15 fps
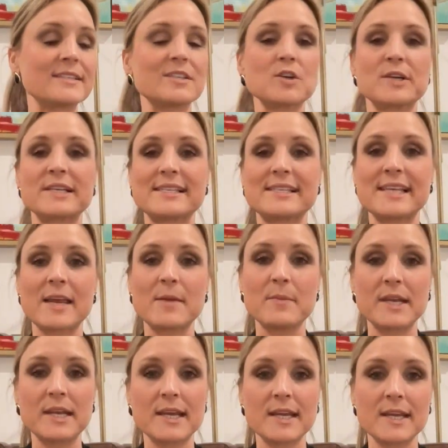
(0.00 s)
So
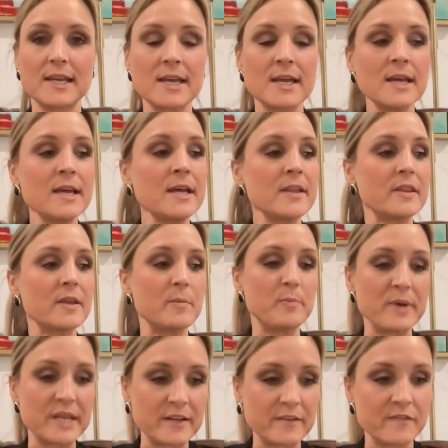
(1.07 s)
examining the
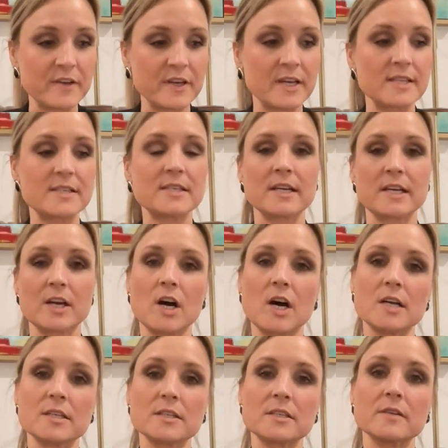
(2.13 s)
benefits and
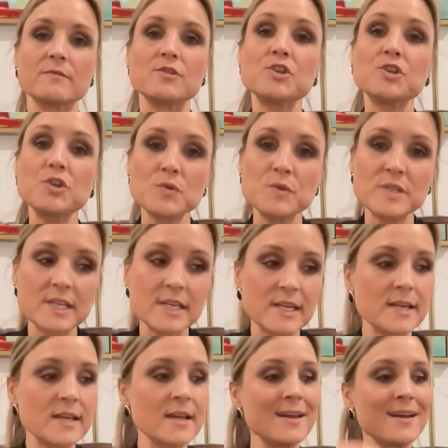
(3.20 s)
cost of
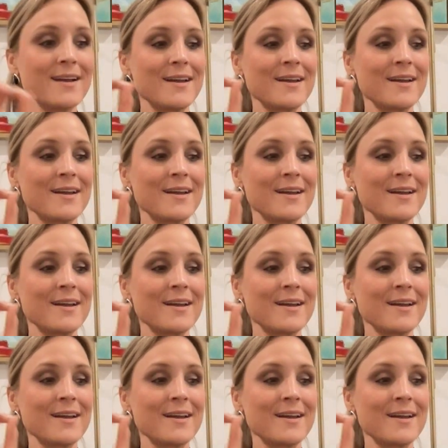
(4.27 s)
choosing